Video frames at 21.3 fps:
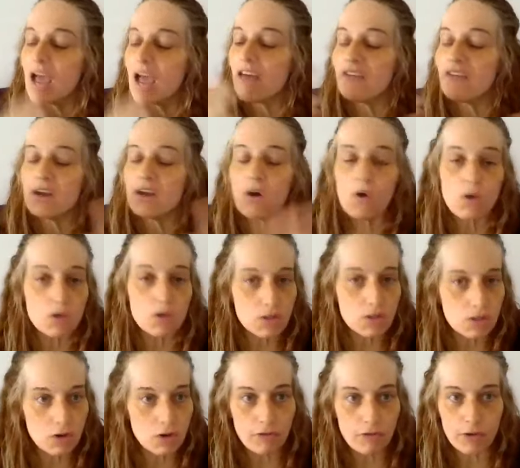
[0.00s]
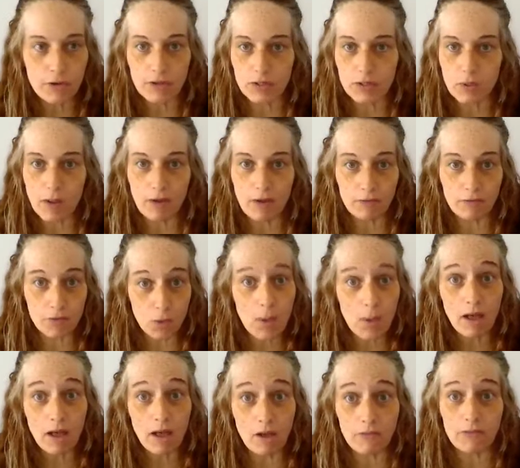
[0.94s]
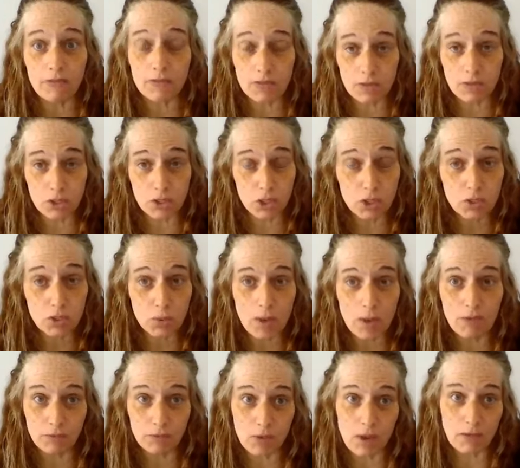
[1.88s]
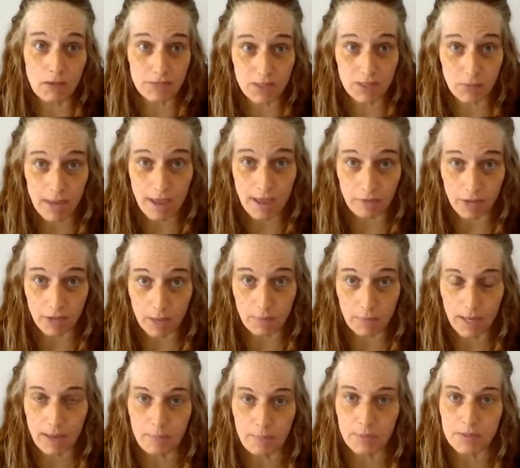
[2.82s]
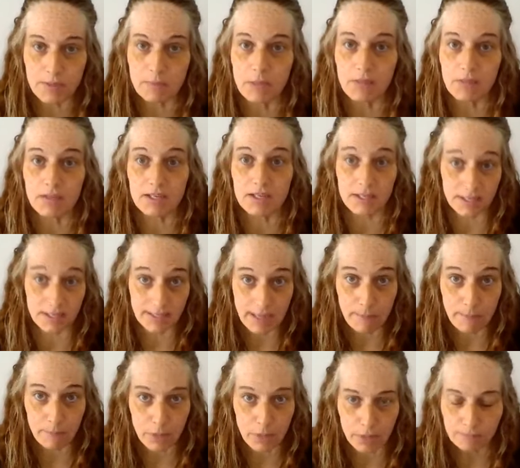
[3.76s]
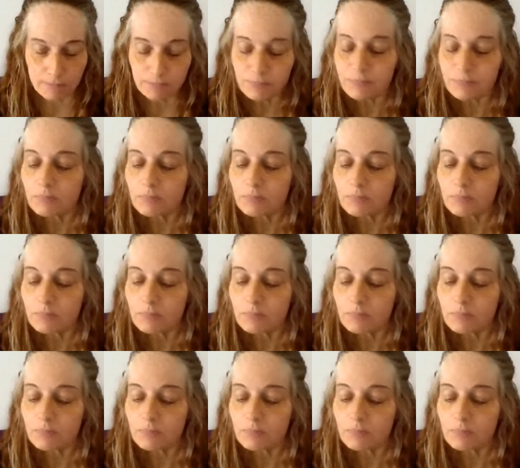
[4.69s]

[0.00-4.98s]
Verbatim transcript: and then also for the 12 12 two 12 12s that we have coming up in the month of december